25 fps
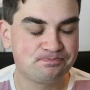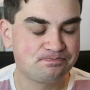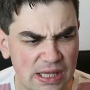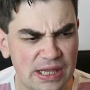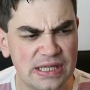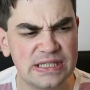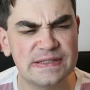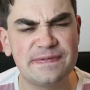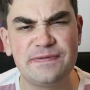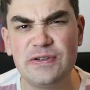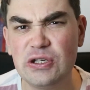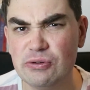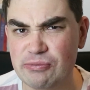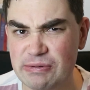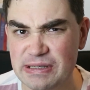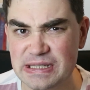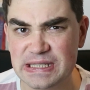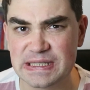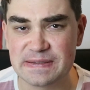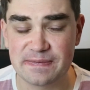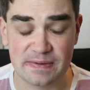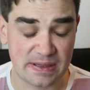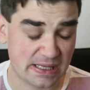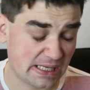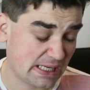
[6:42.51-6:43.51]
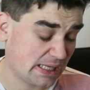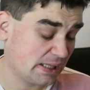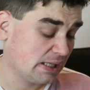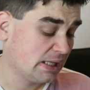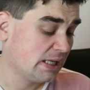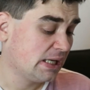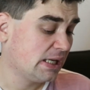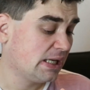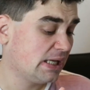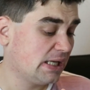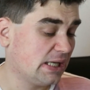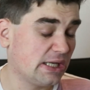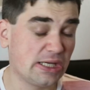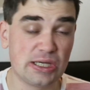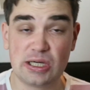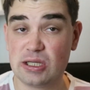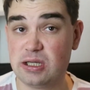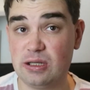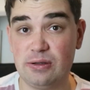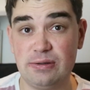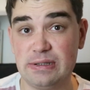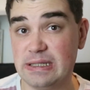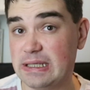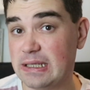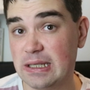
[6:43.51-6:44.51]
And there's a few reasons for that,
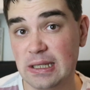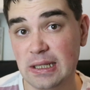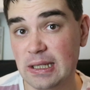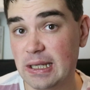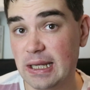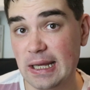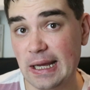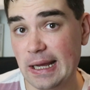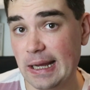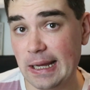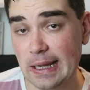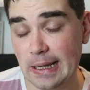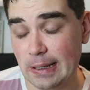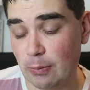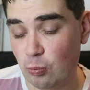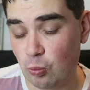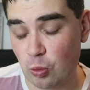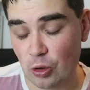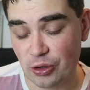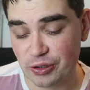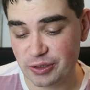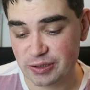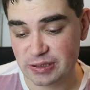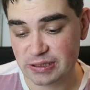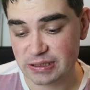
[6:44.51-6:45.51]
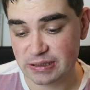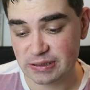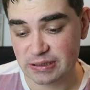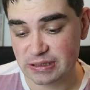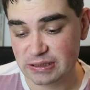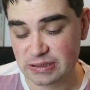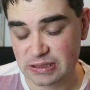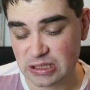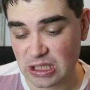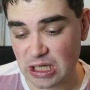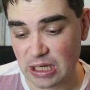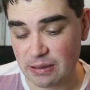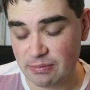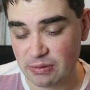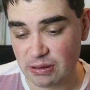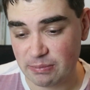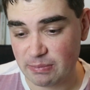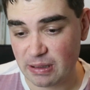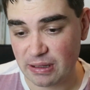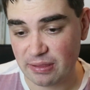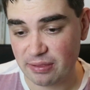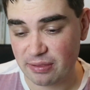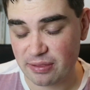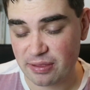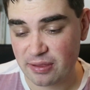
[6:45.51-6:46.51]
including what time of
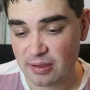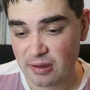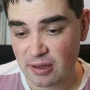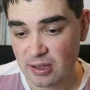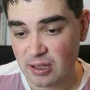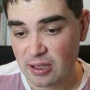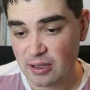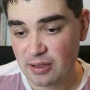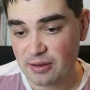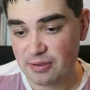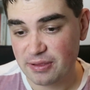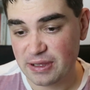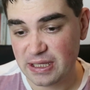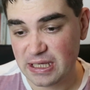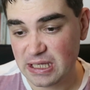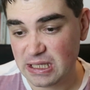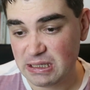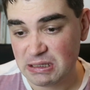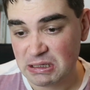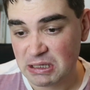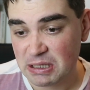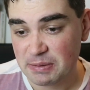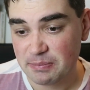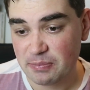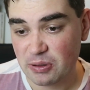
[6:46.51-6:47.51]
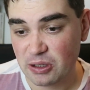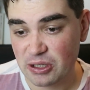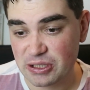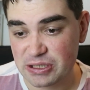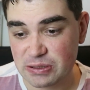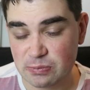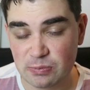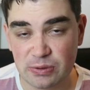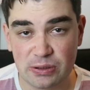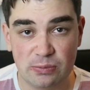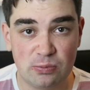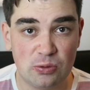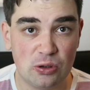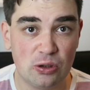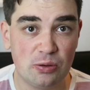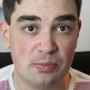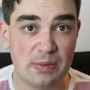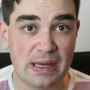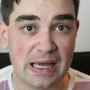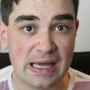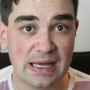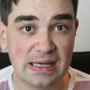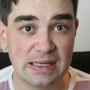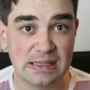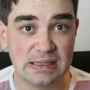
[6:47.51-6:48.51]
the month the person with the
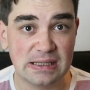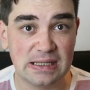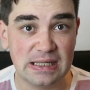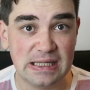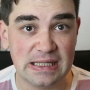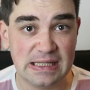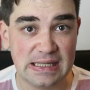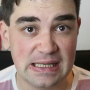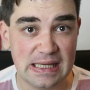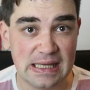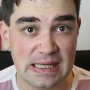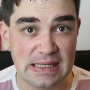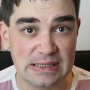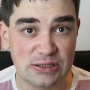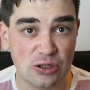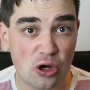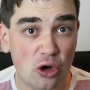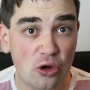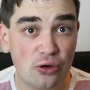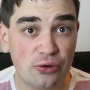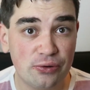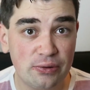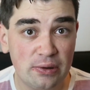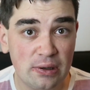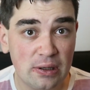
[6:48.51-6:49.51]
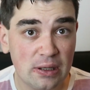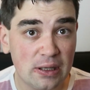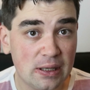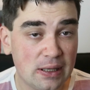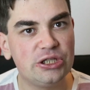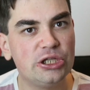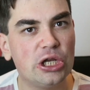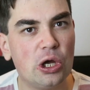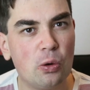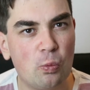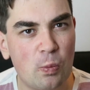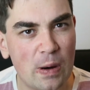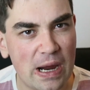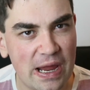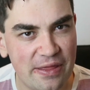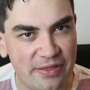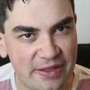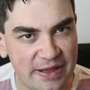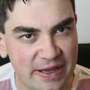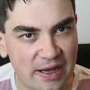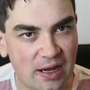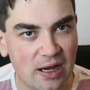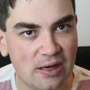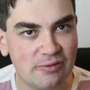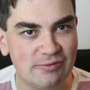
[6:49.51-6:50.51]
womb is on, you know, where
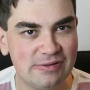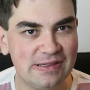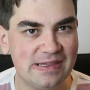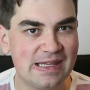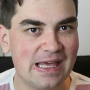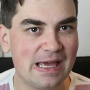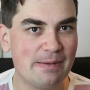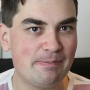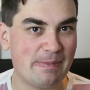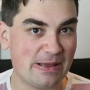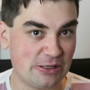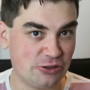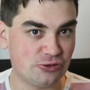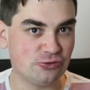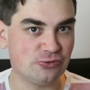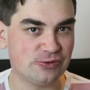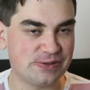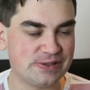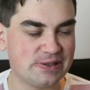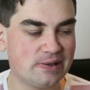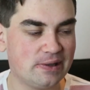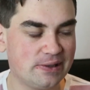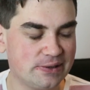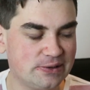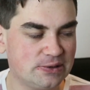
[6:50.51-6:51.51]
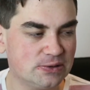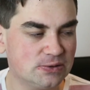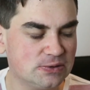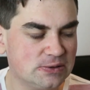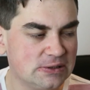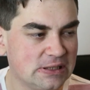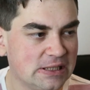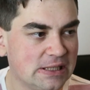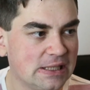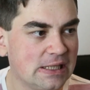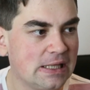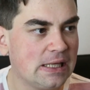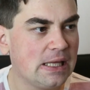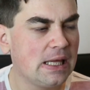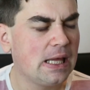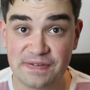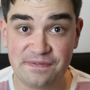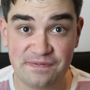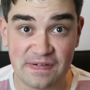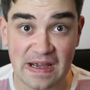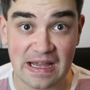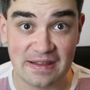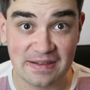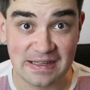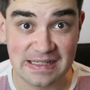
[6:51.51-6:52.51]
they are in their menstrual cycle,
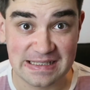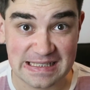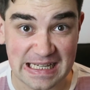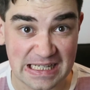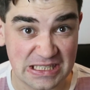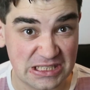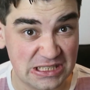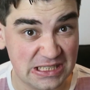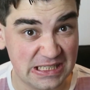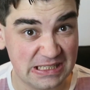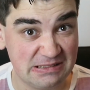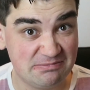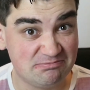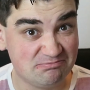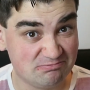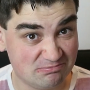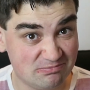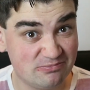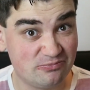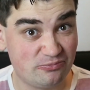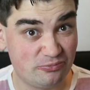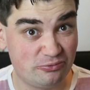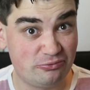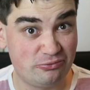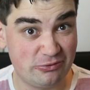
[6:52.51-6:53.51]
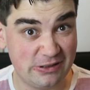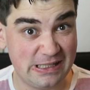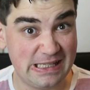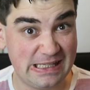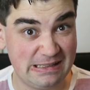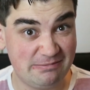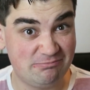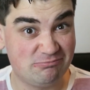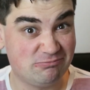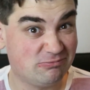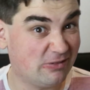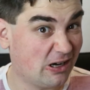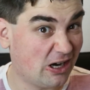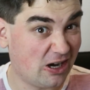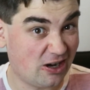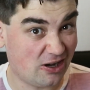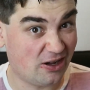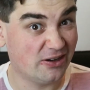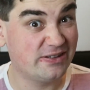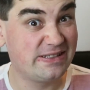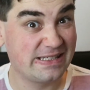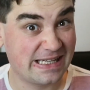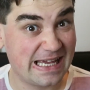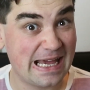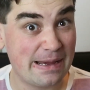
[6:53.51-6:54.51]
the fact that it's actually pretty
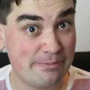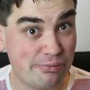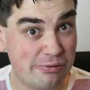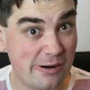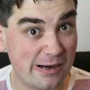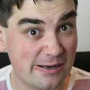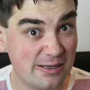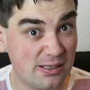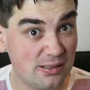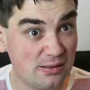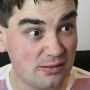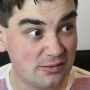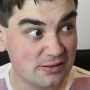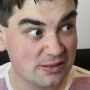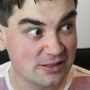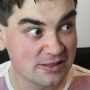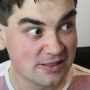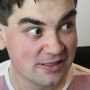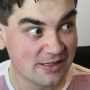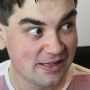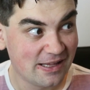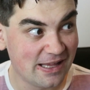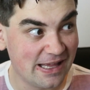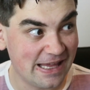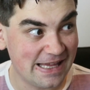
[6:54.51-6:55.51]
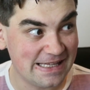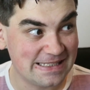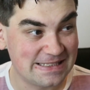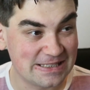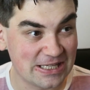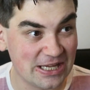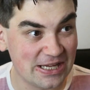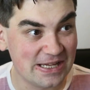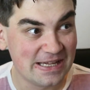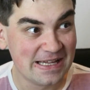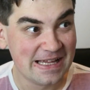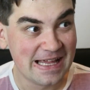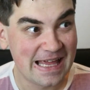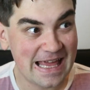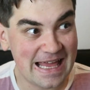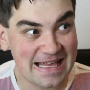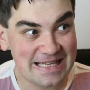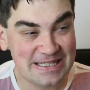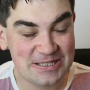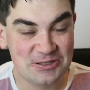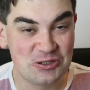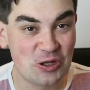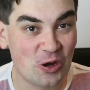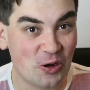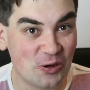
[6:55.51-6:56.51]
hard to get pregnant.
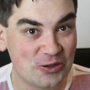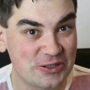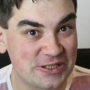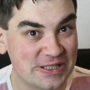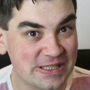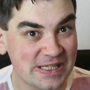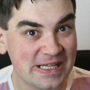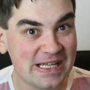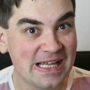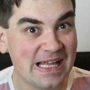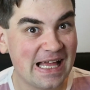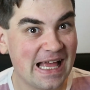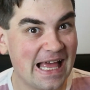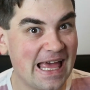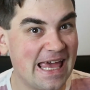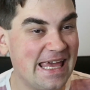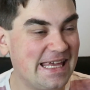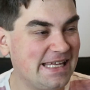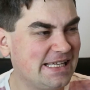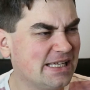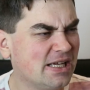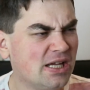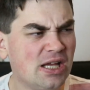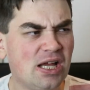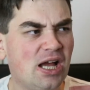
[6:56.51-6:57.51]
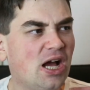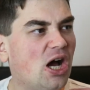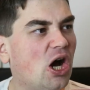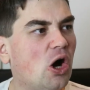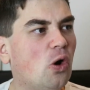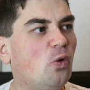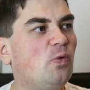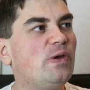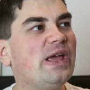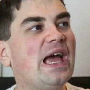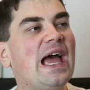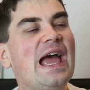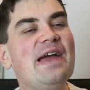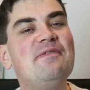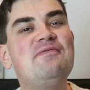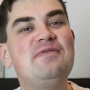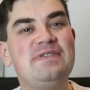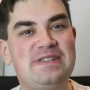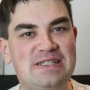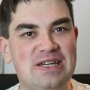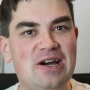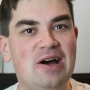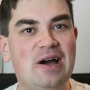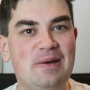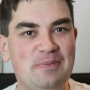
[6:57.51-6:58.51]
It's not a, oh yeah,
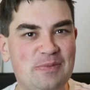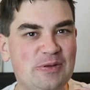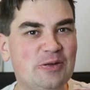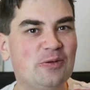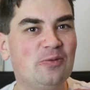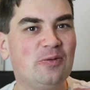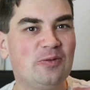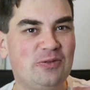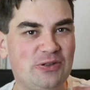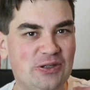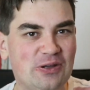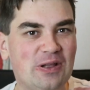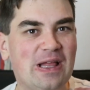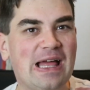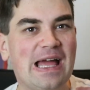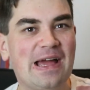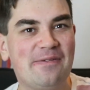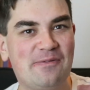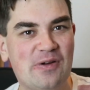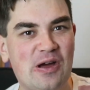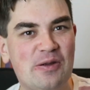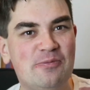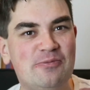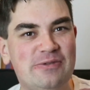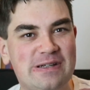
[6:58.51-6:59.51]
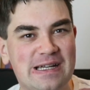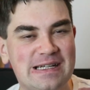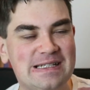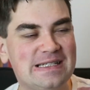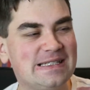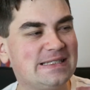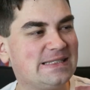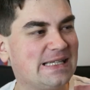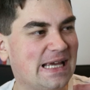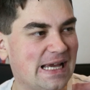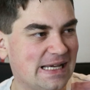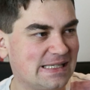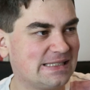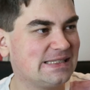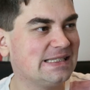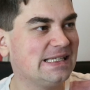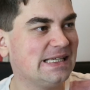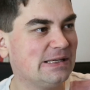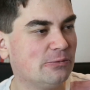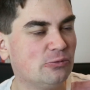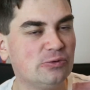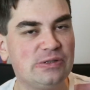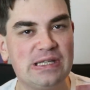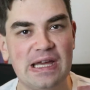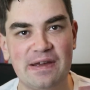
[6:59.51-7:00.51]
every time you'll have unprotected
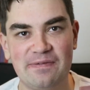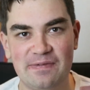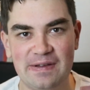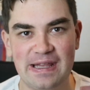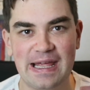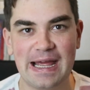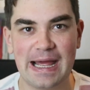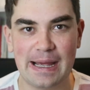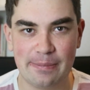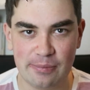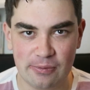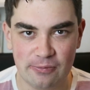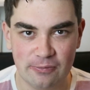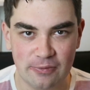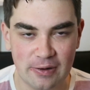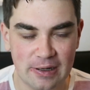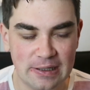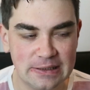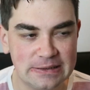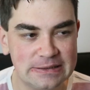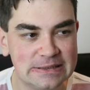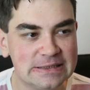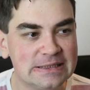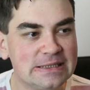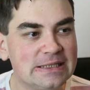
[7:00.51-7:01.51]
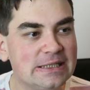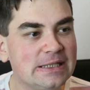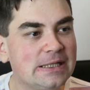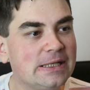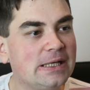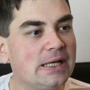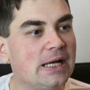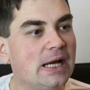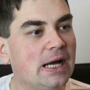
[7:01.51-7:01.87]
sex, it will definitely happen, right?